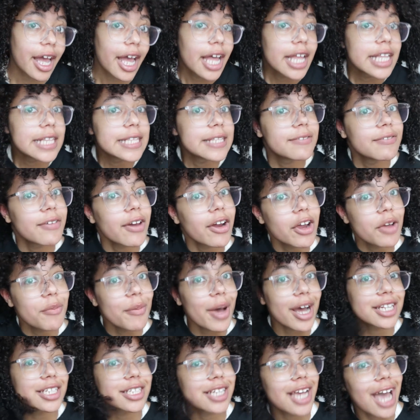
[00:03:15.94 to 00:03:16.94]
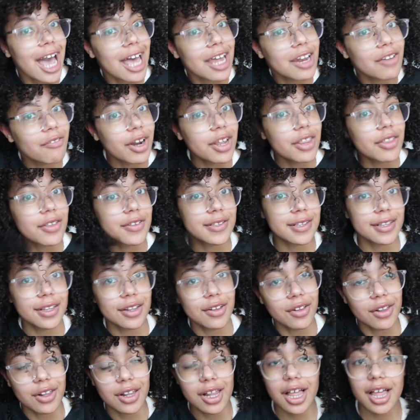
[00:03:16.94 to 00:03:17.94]
It's very much kind of one of those
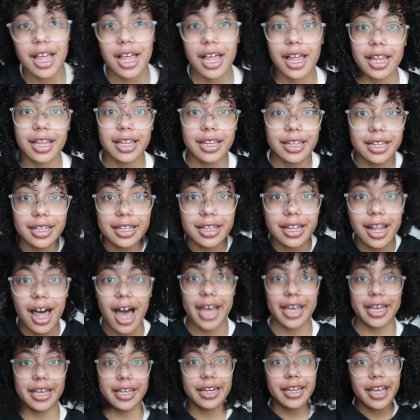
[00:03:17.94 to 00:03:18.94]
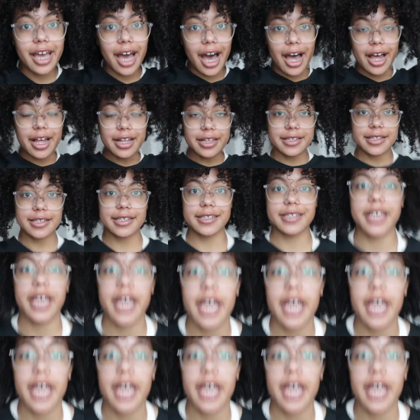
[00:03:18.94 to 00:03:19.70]
little lion cuts.